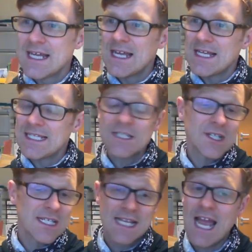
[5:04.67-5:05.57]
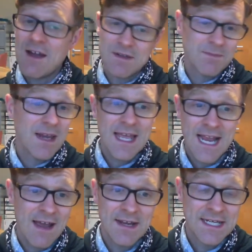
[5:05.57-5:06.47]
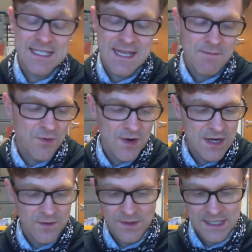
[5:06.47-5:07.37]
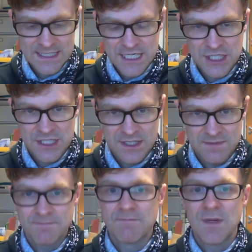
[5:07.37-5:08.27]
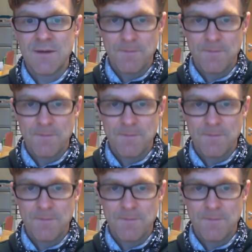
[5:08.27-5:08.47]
it's interesting how it's playing out in contemporary organisations, but